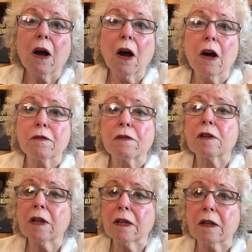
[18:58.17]
of
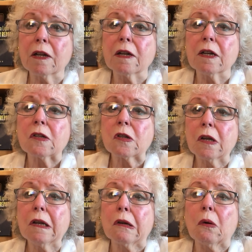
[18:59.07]
cleanliness
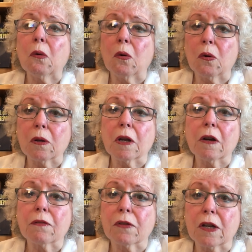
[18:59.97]
in all
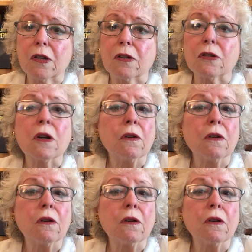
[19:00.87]
of these